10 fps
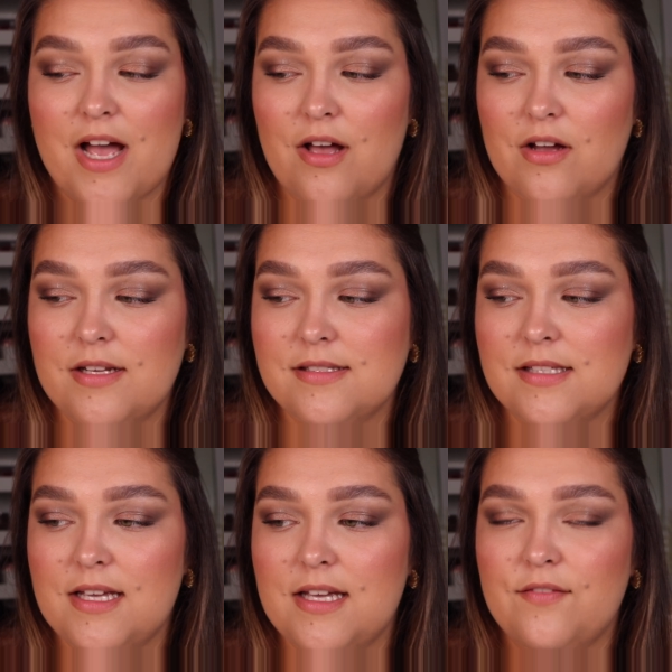I
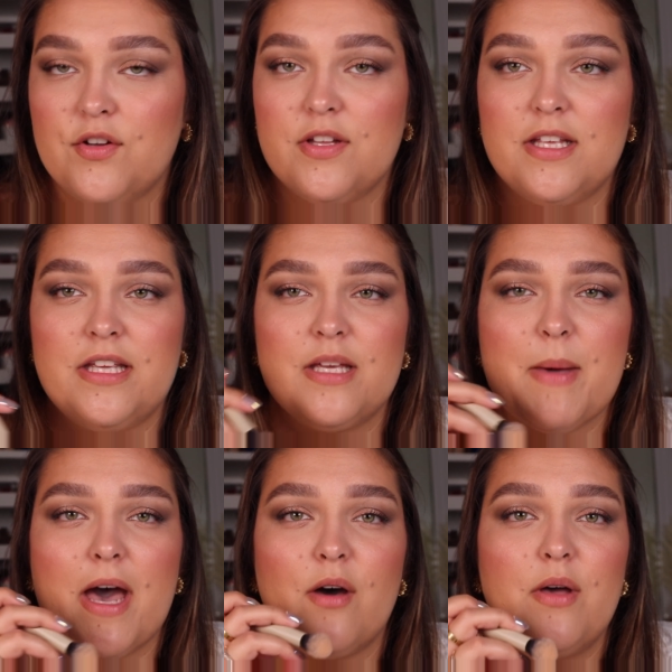honestly, if you're thinking
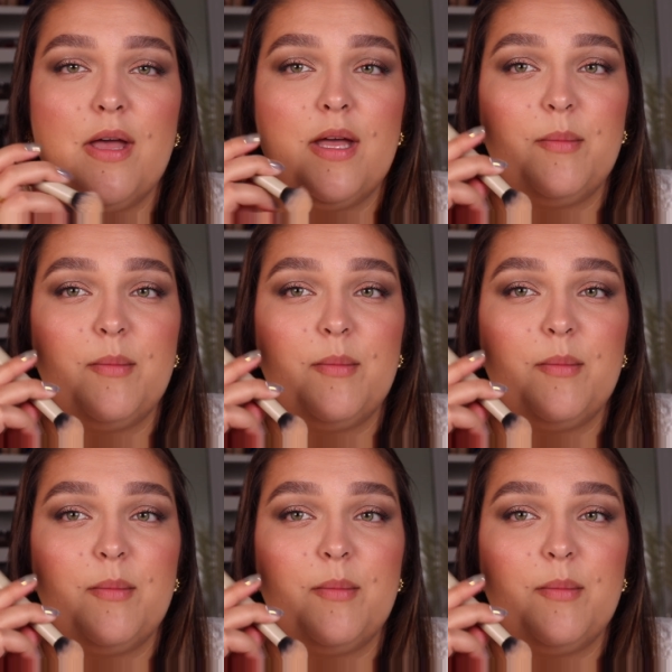about